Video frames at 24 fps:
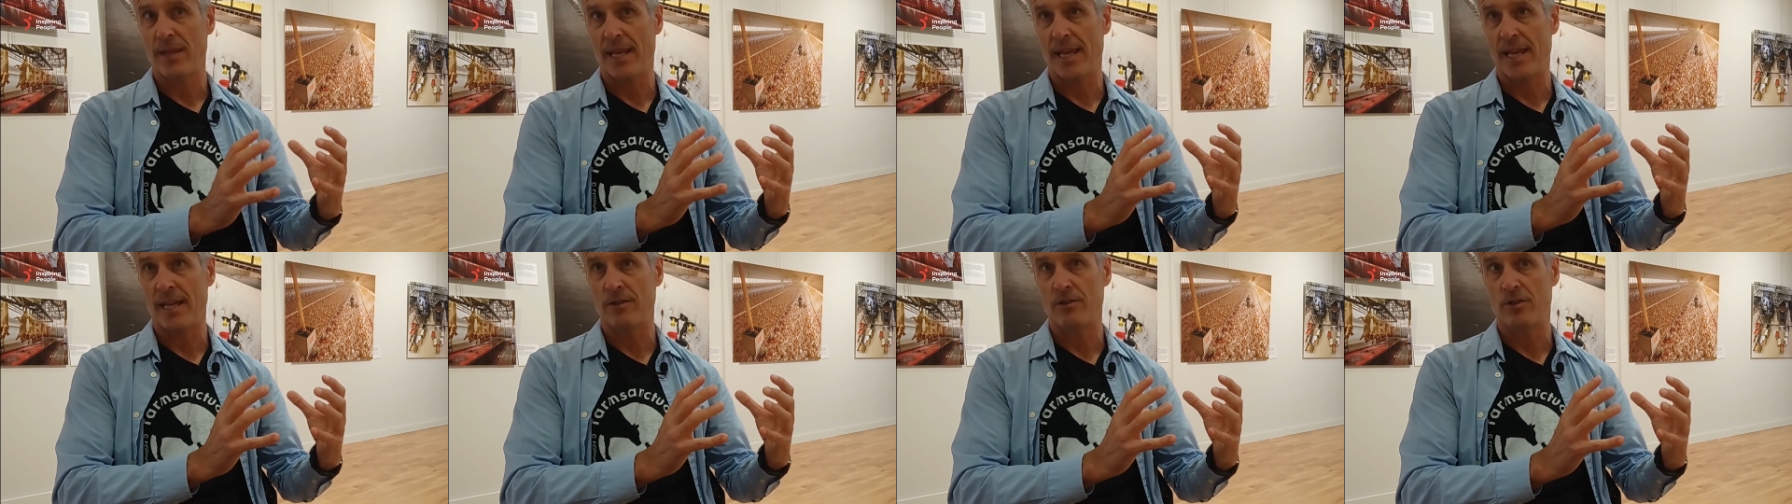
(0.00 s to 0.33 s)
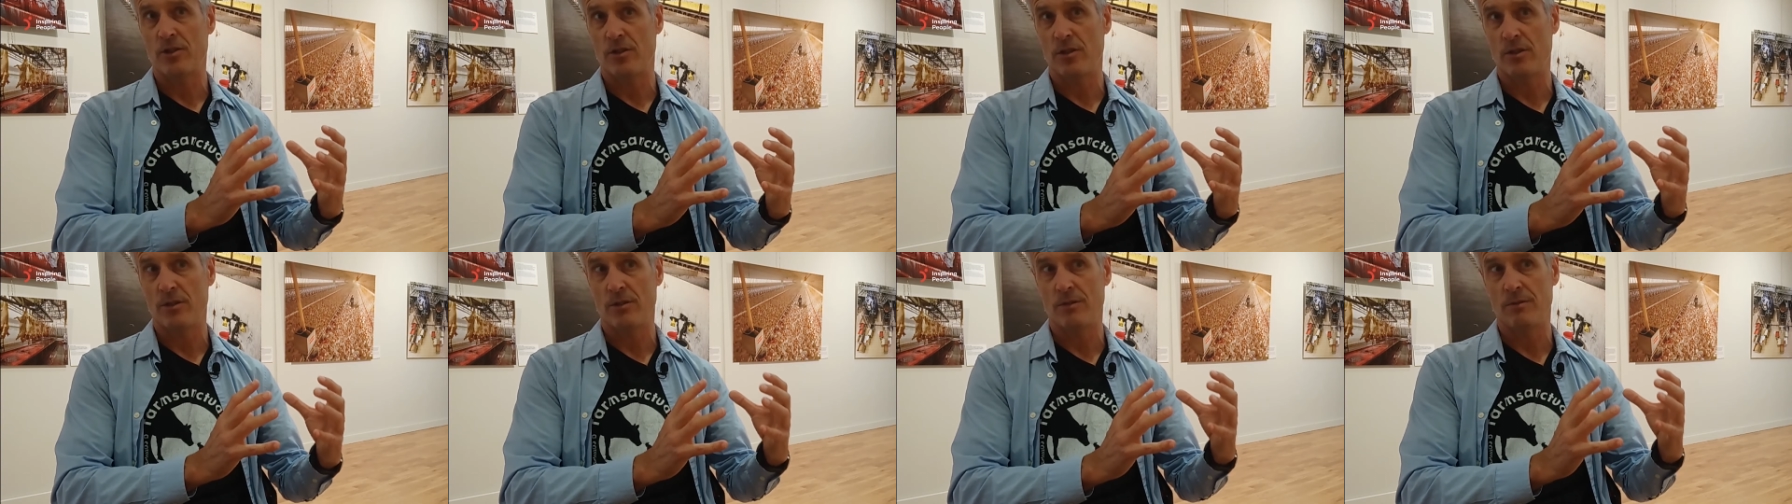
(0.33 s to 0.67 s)
and
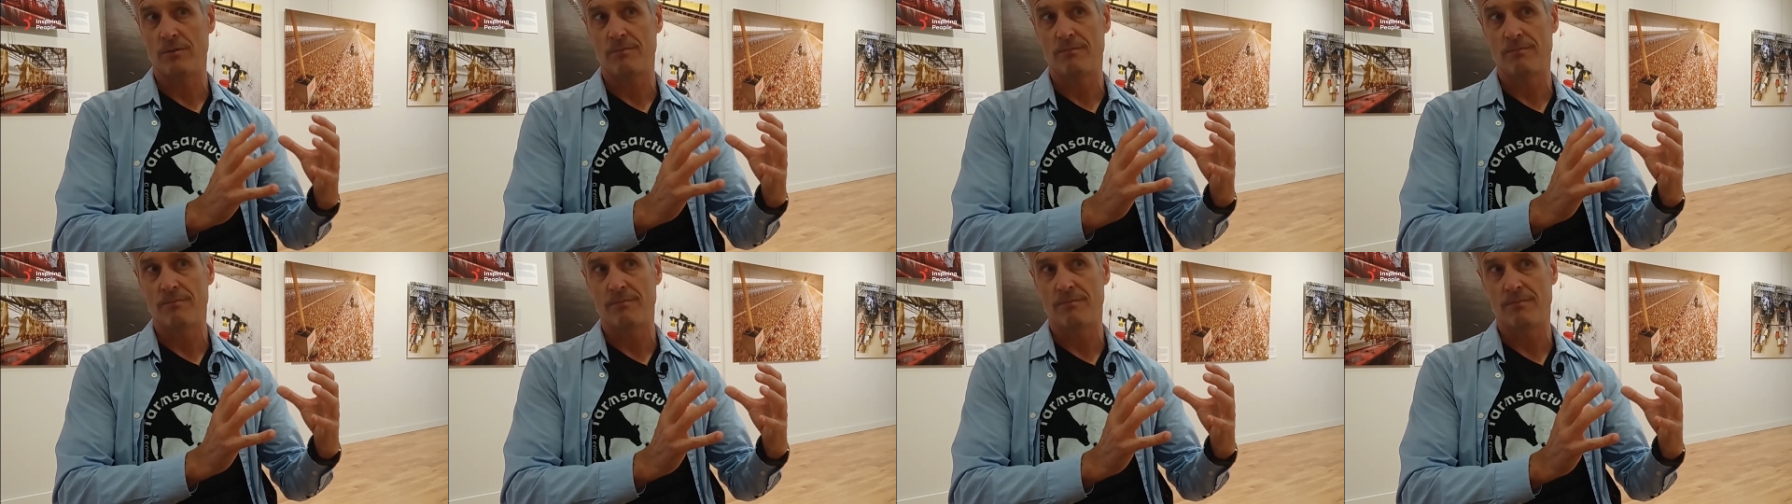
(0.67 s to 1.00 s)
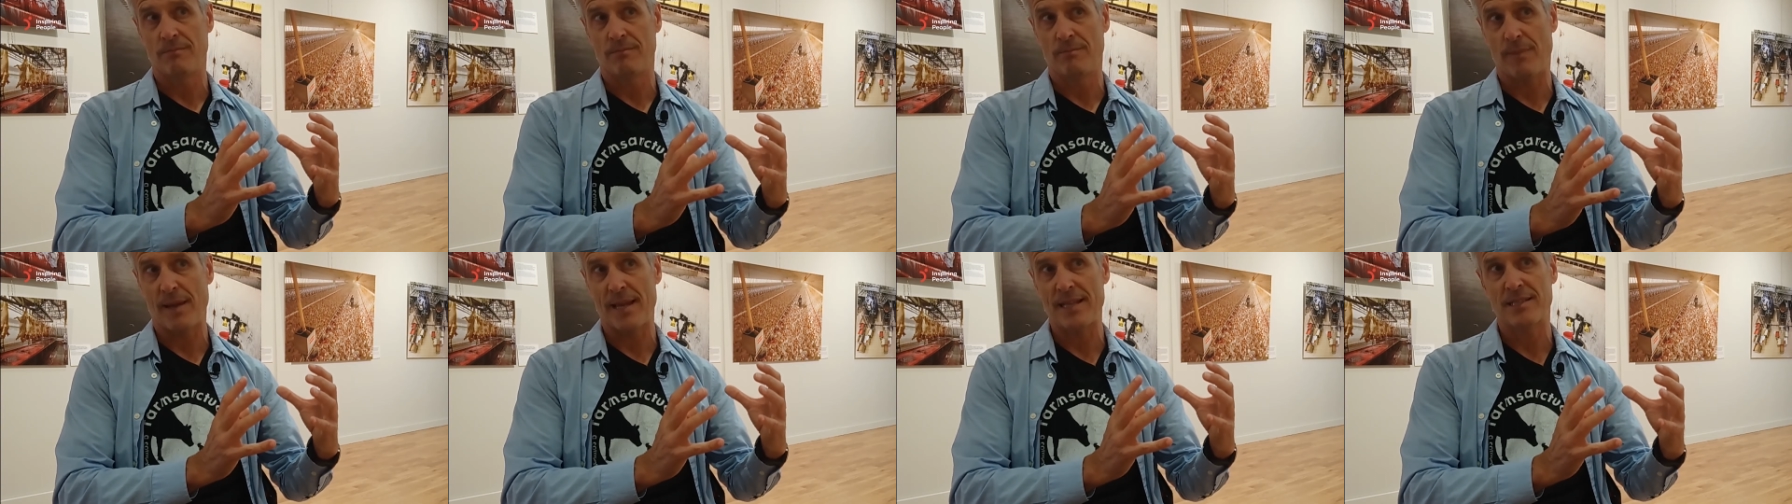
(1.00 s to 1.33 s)
to
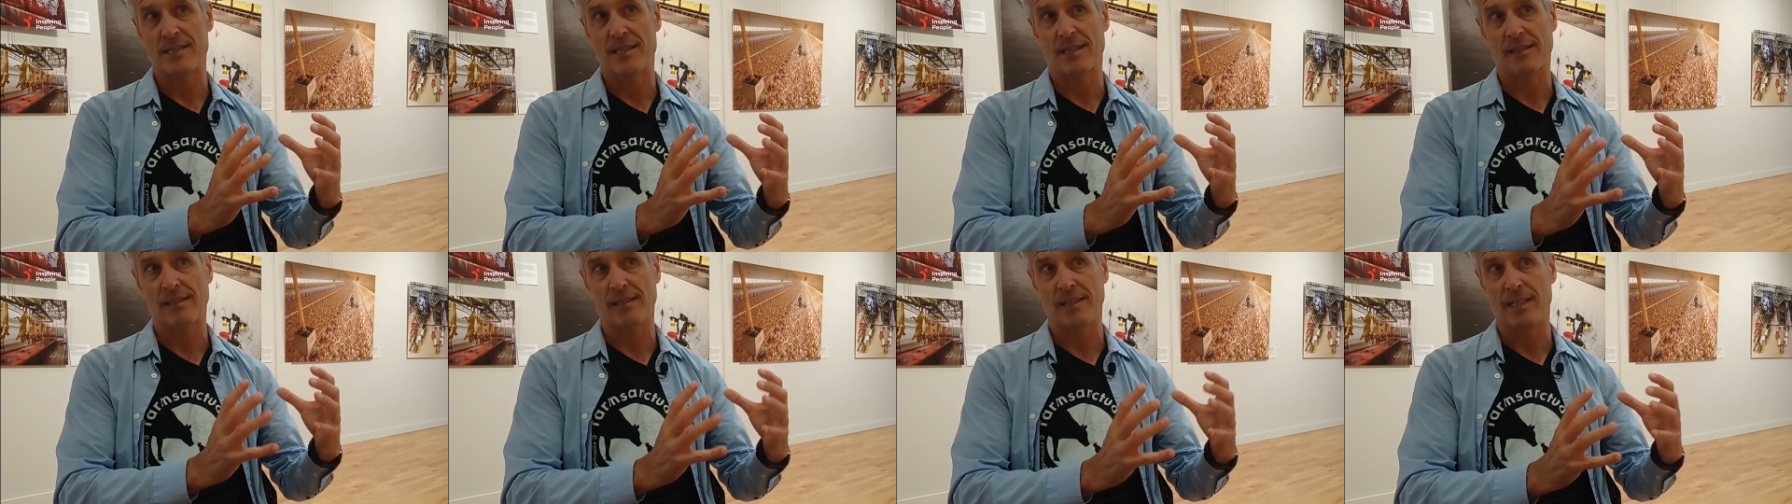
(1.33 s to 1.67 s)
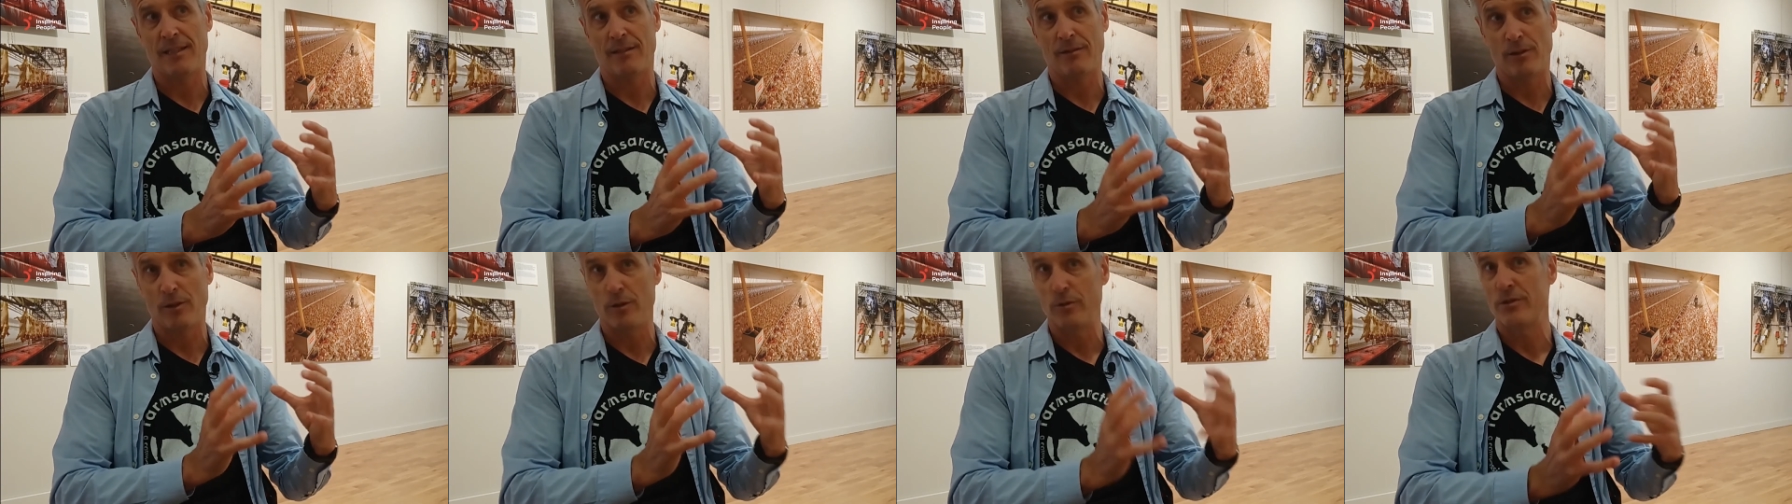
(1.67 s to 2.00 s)

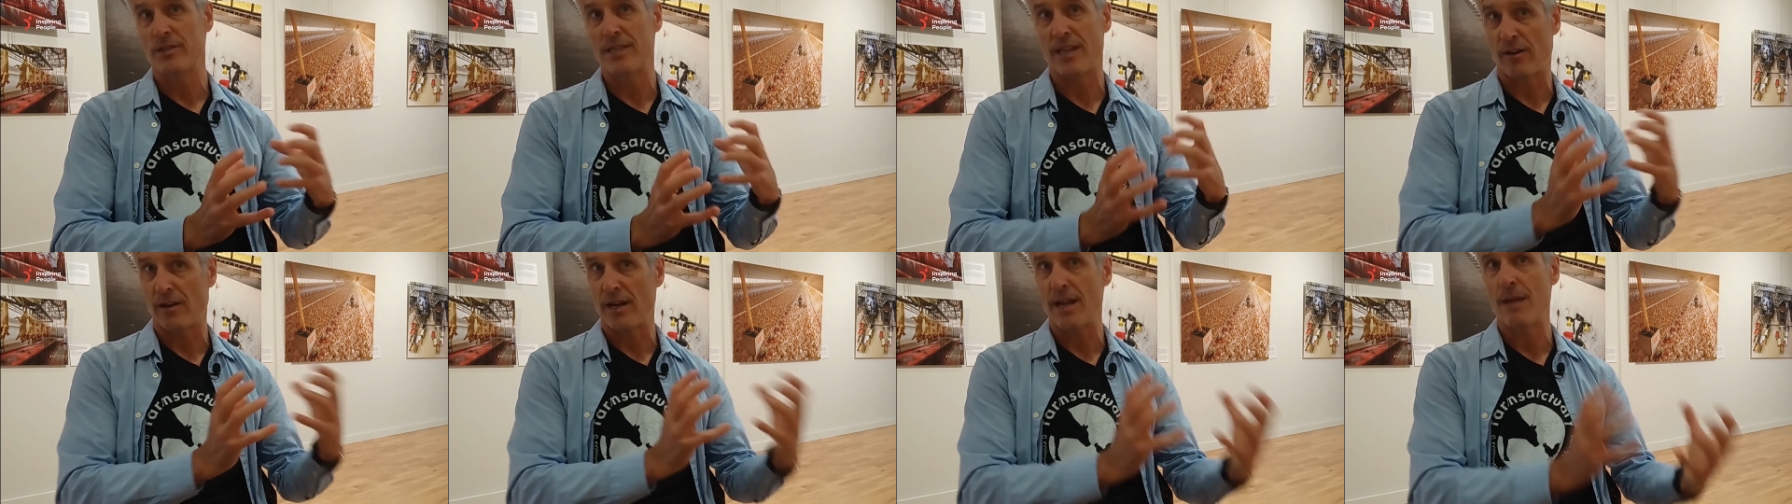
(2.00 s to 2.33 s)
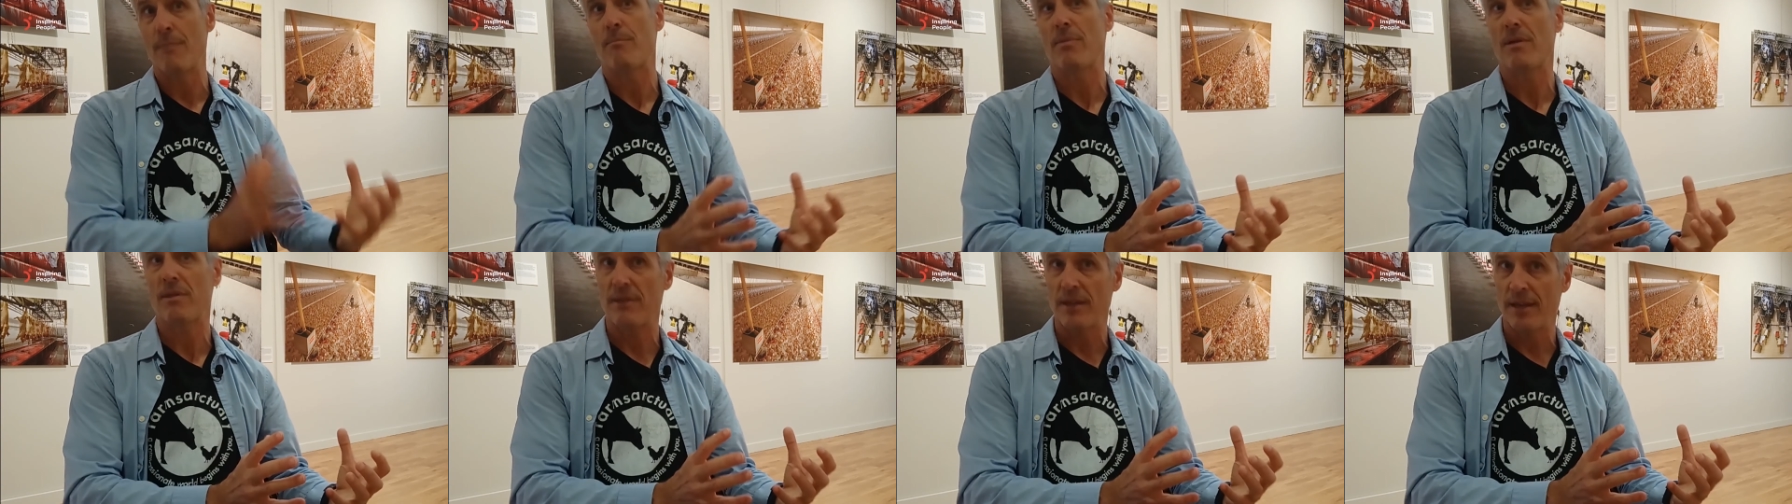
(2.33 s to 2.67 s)
basically lose their
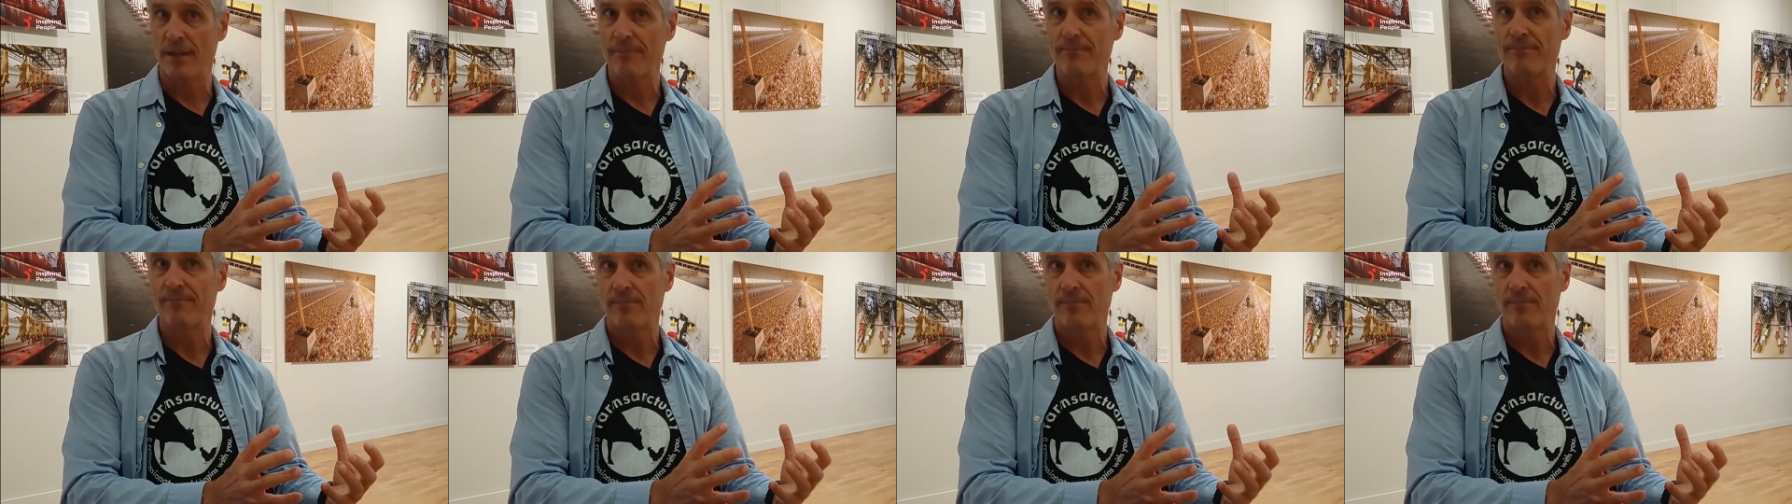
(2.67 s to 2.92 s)
empathy.